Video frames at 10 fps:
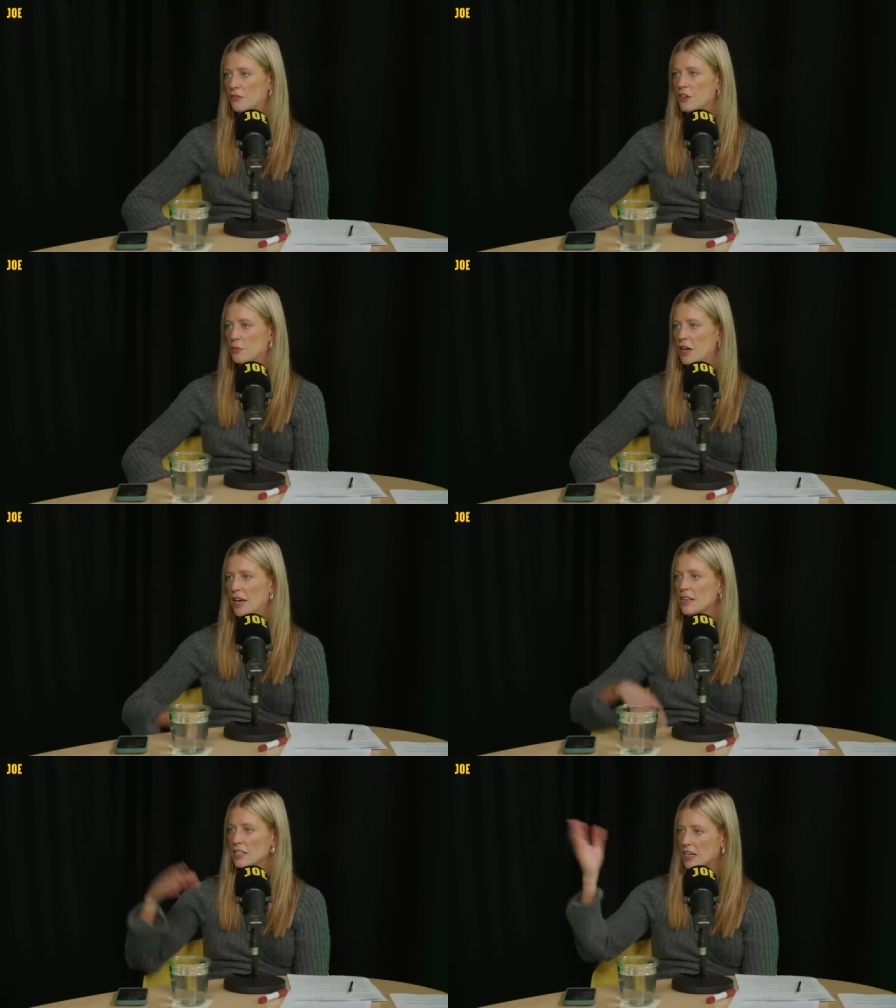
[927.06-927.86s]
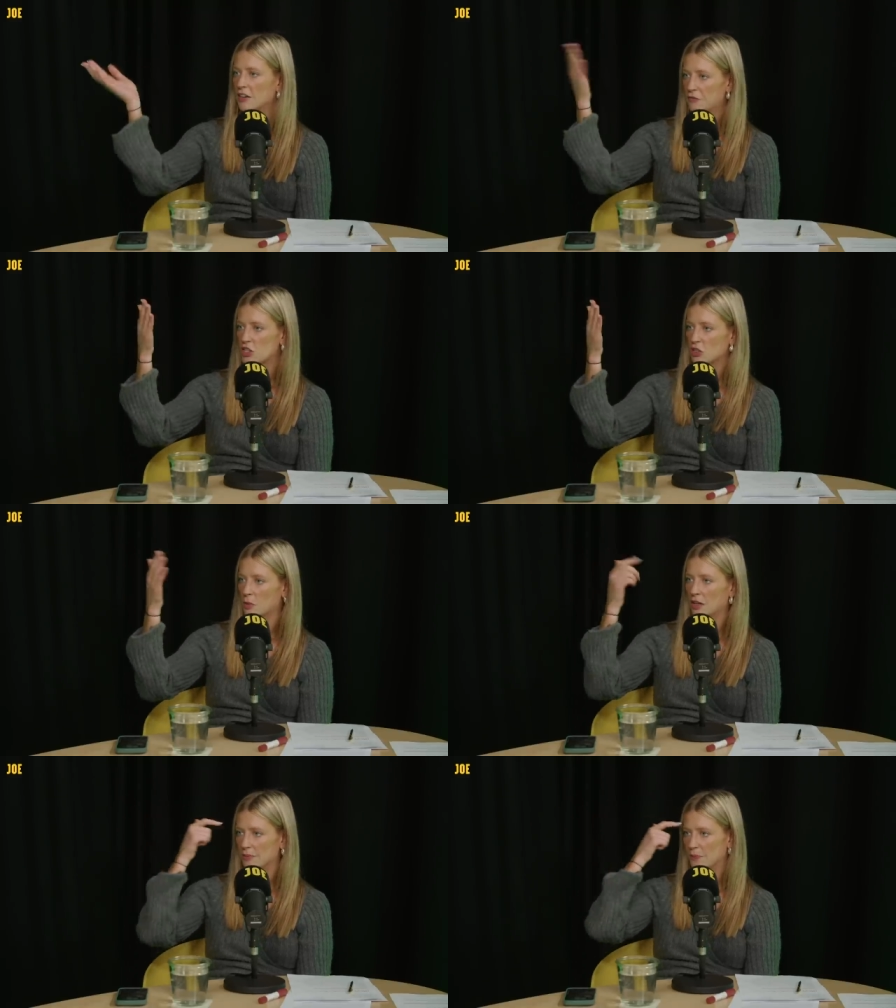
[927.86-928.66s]
The film, yeah. It's like an official
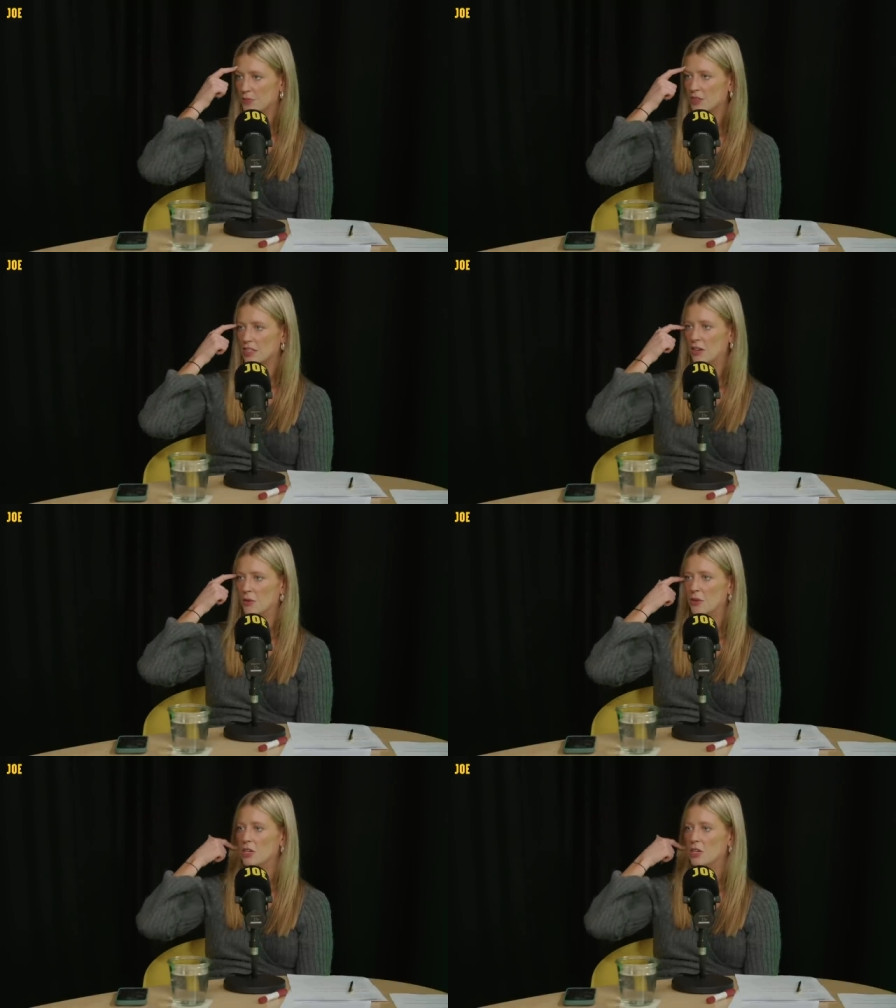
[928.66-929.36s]
one. So